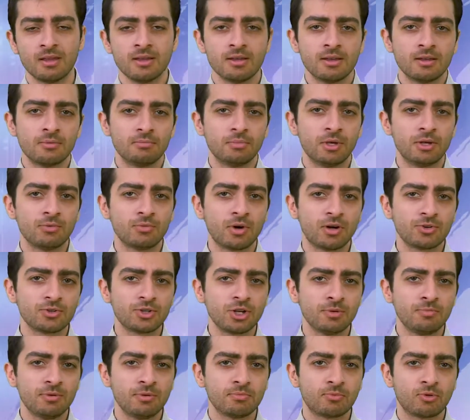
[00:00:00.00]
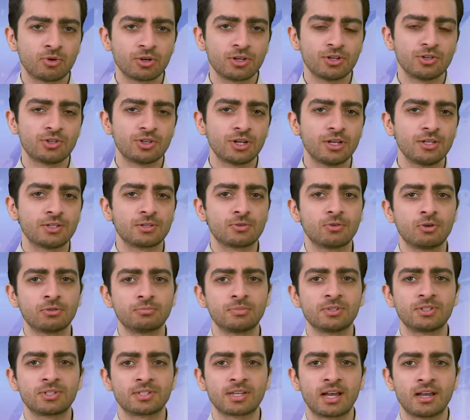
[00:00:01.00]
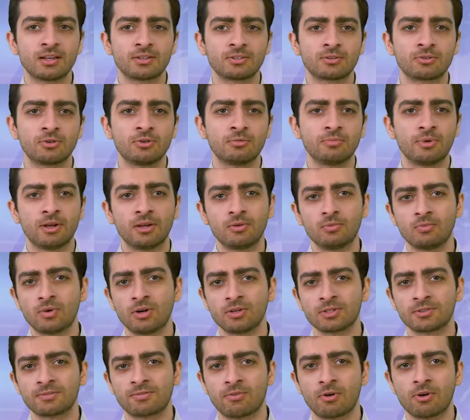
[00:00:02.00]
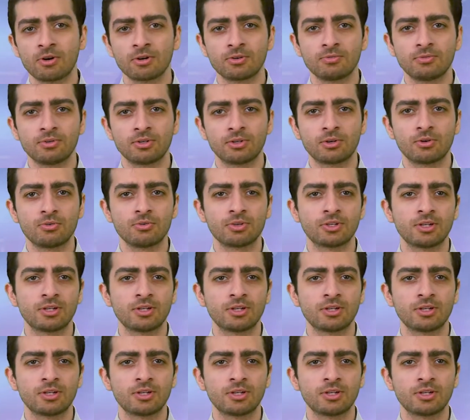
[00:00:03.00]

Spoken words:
Meanwhile, JP Morgan Chase, Goldman Sachs Group, and Wells Fargo & Co.